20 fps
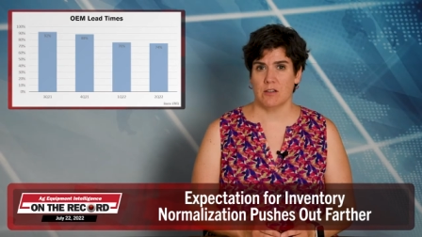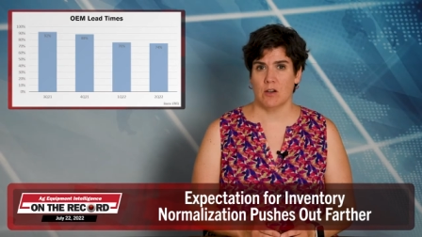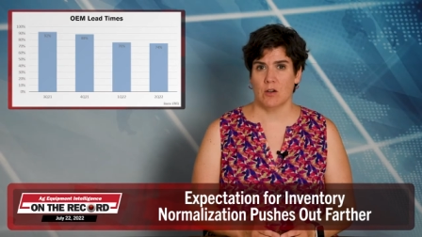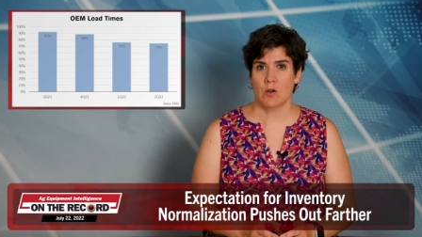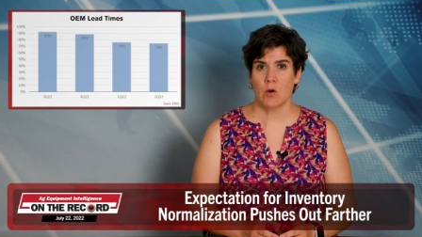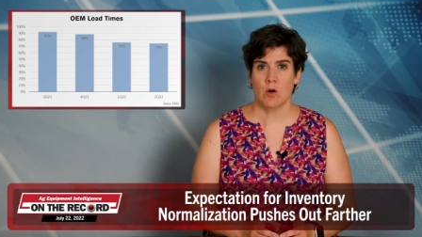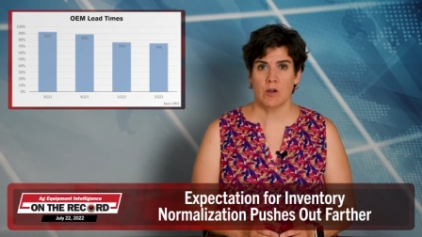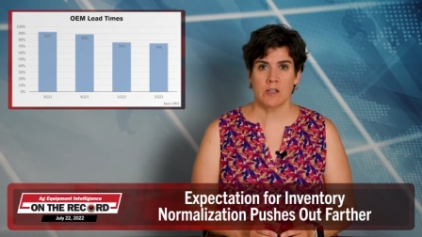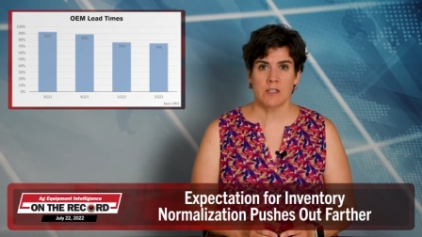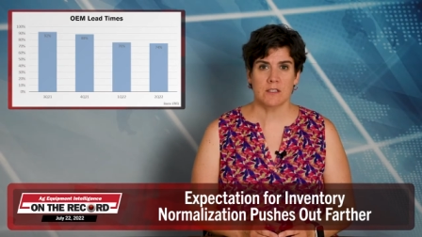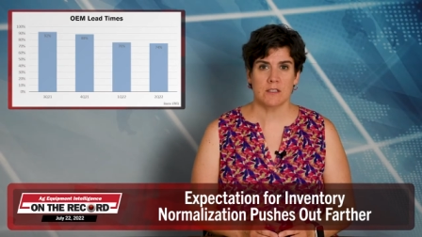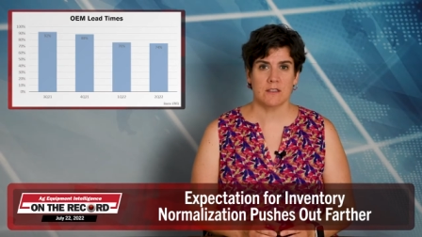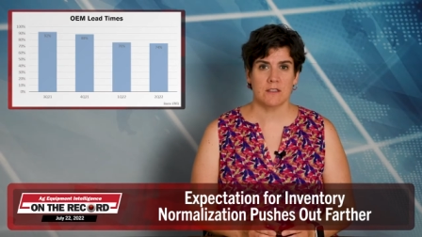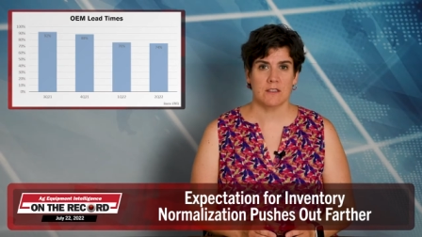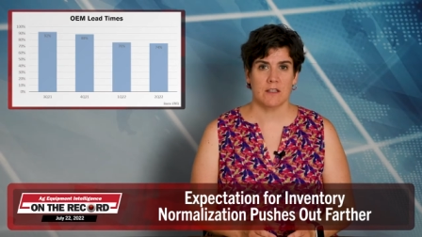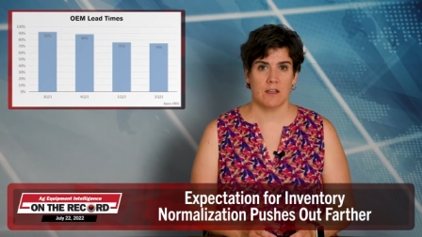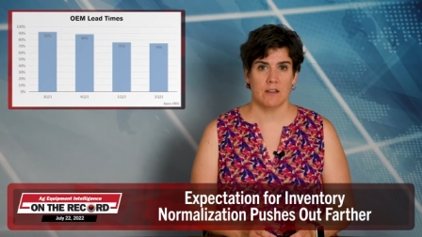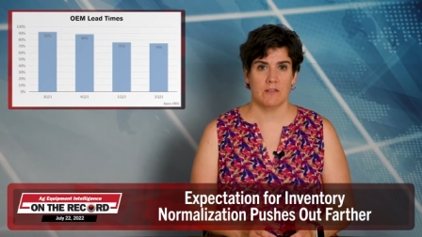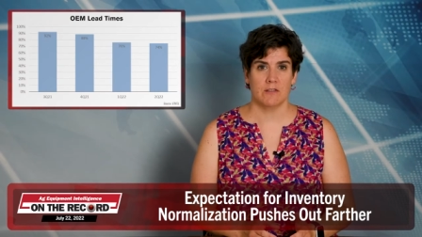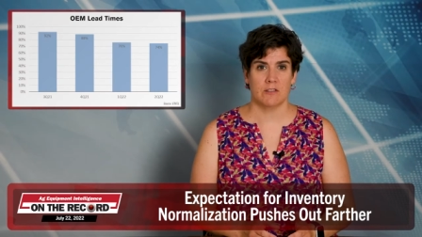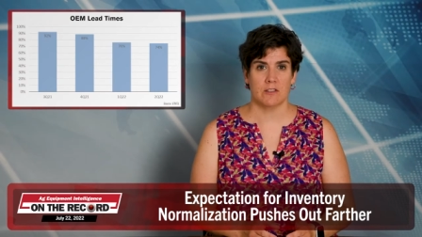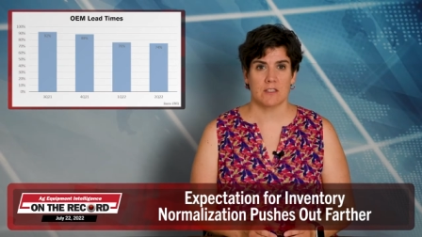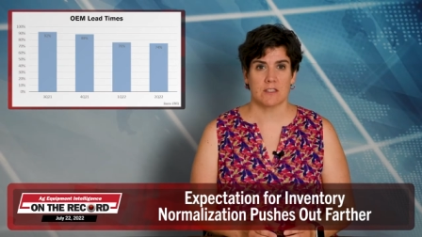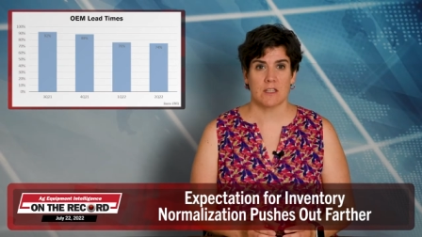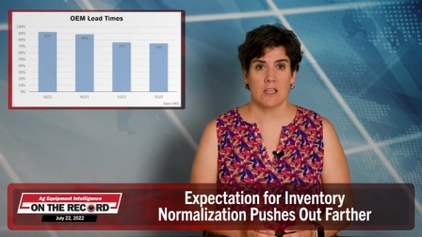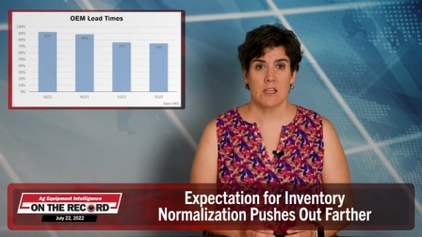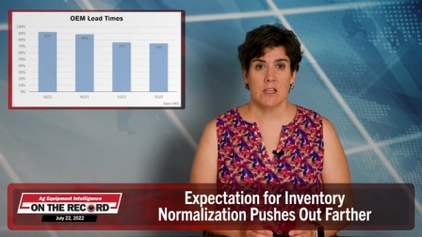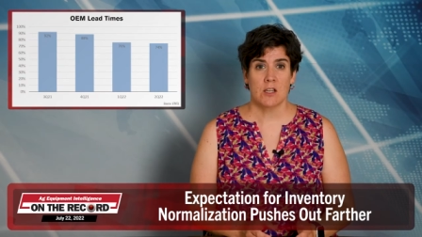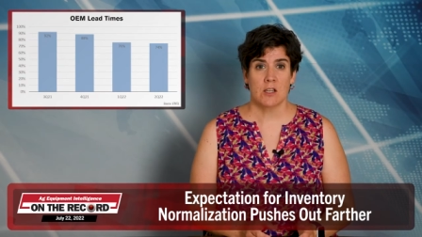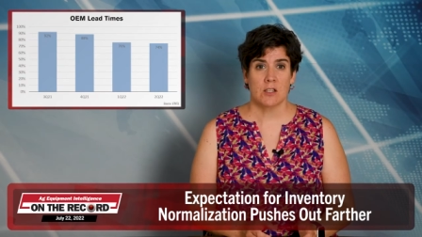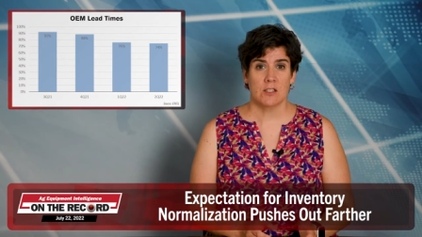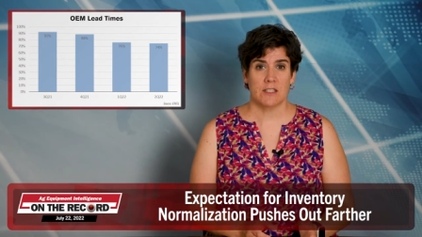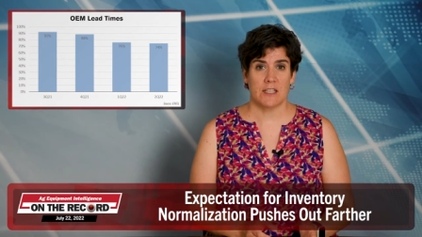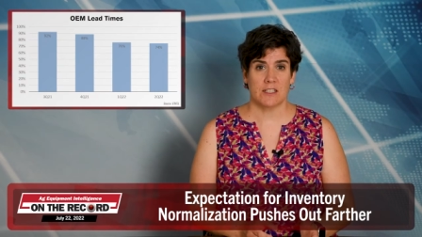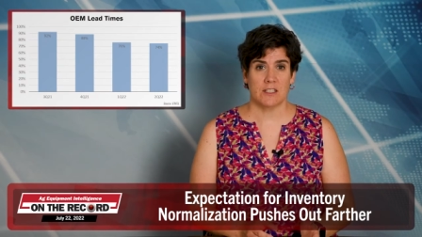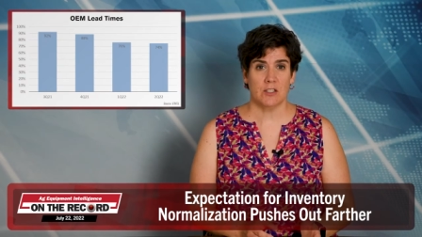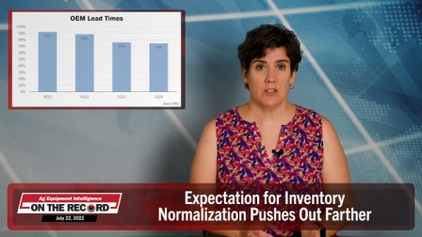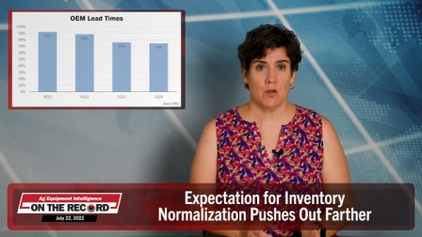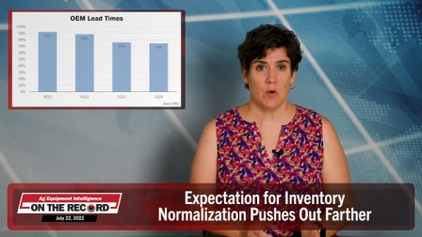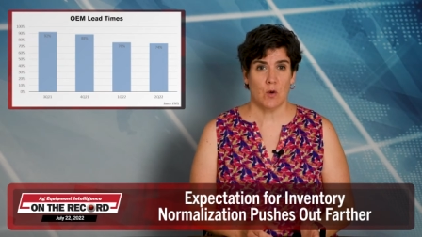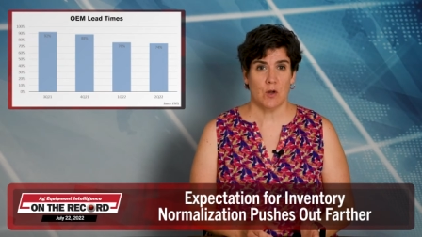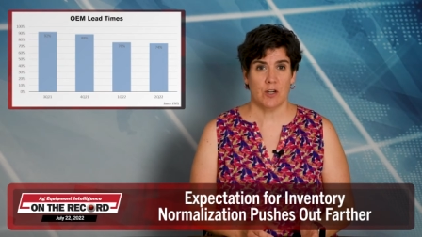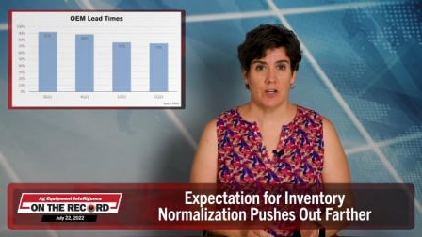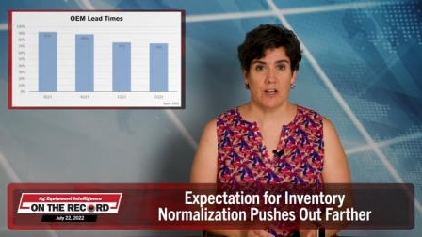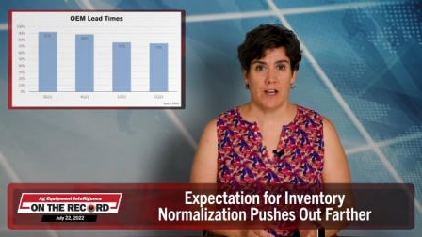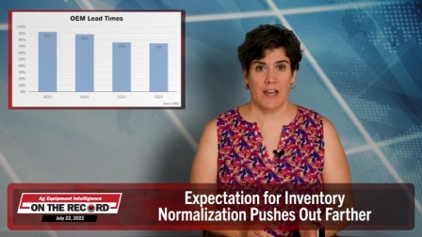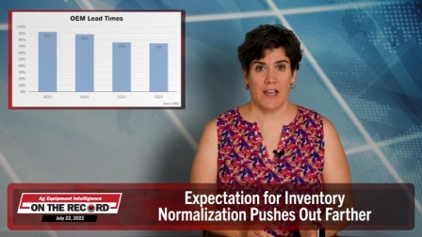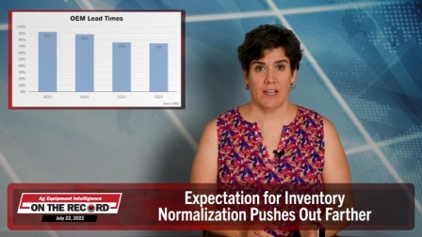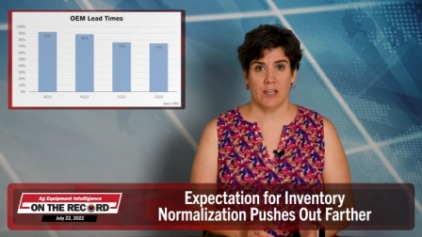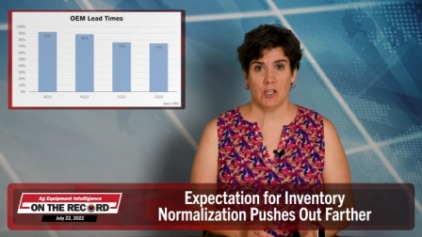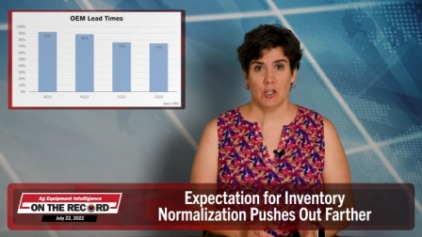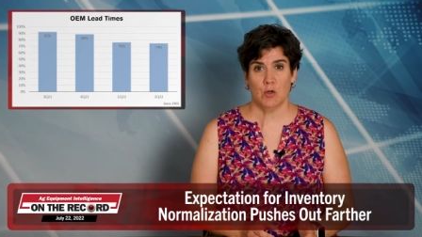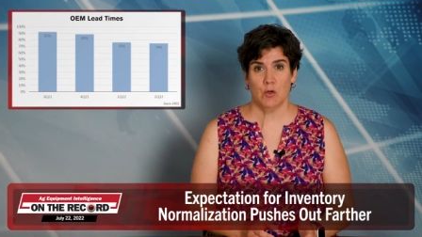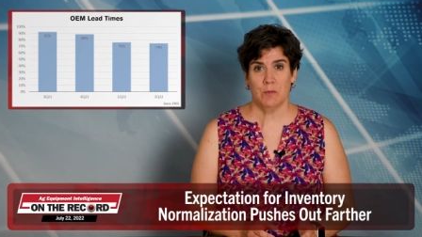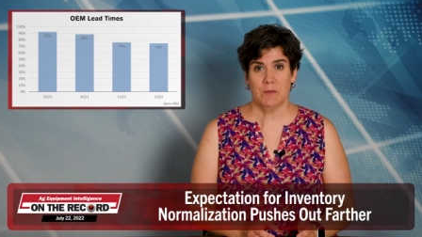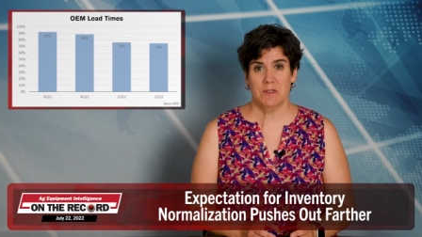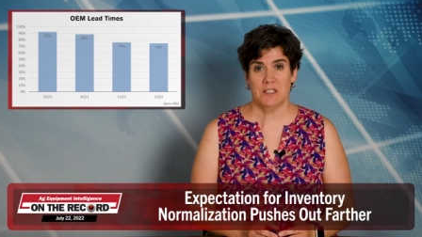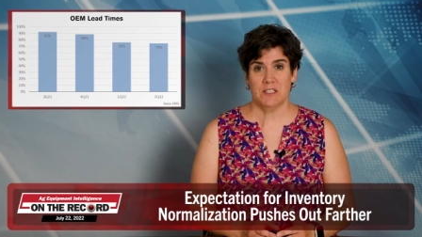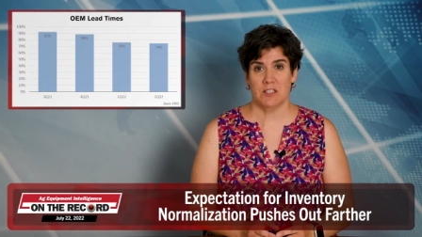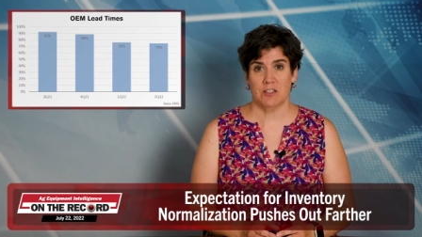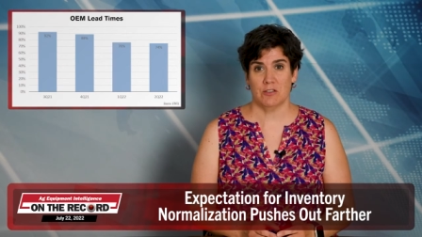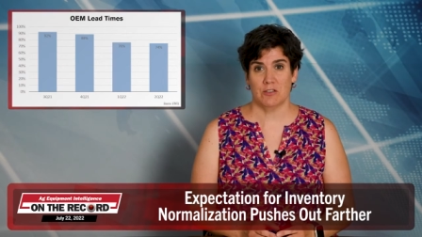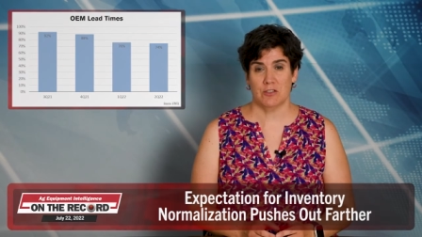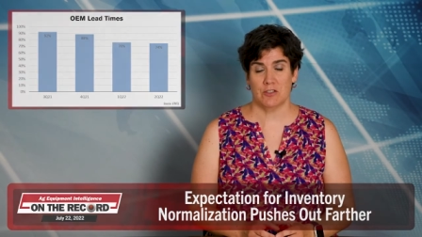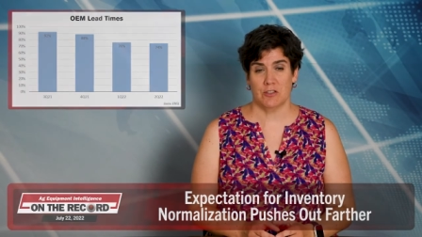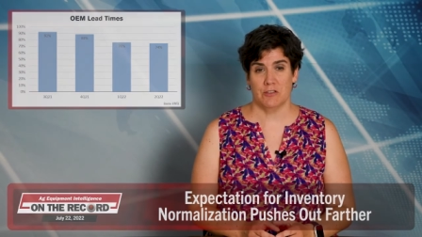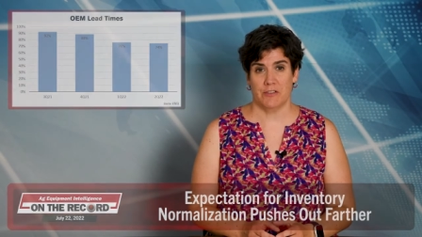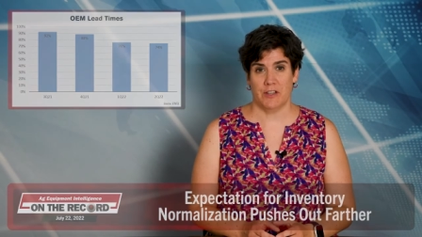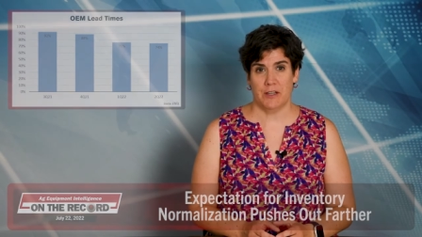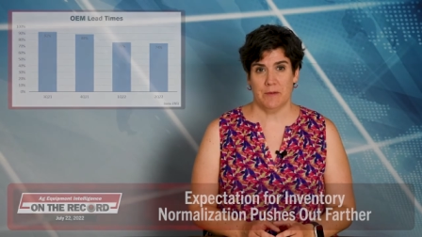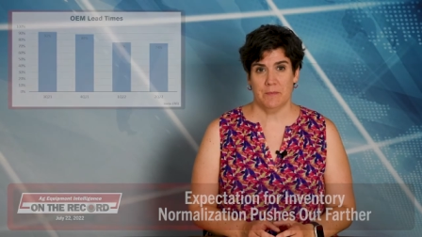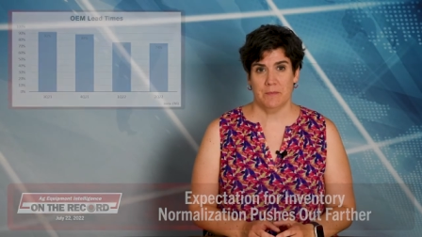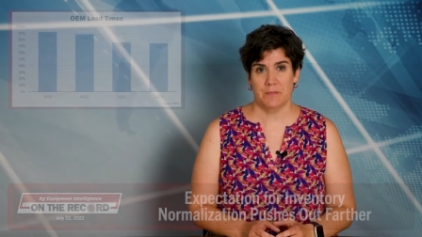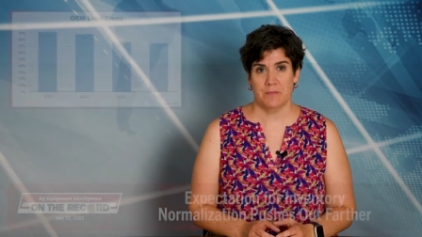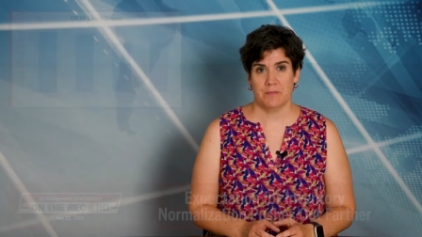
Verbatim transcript: according to Stifel's second quarter ag equipment dealer survey.